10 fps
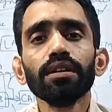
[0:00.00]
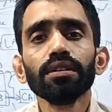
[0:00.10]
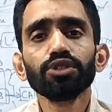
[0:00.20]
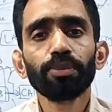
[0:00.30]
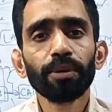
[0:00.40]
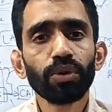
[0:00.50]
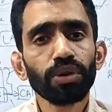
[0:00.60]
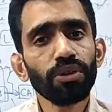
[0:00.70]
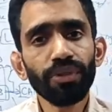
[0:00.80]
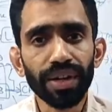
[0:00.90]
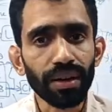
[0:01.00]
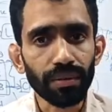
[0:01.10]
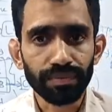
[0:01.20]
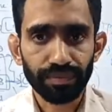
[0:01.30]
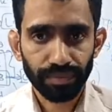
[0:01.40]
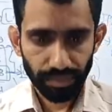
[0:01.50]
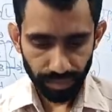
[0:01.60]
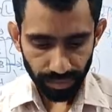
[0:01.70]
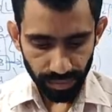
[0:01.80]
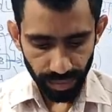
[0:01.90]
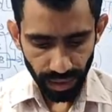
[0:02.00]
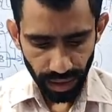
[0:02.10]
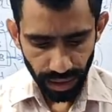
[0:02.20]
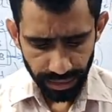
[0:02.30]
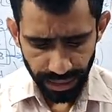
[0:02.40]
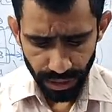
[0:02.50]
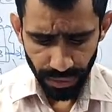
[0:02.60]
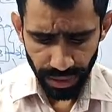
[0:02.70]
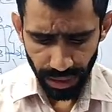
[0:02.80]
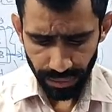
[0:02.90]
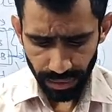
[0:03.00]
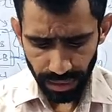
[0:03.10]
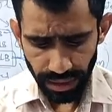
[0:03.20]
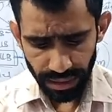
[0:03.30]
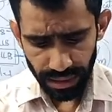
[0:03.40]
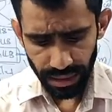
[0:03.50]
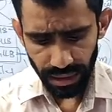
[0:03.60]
Supreme Court of India. Next we have, let us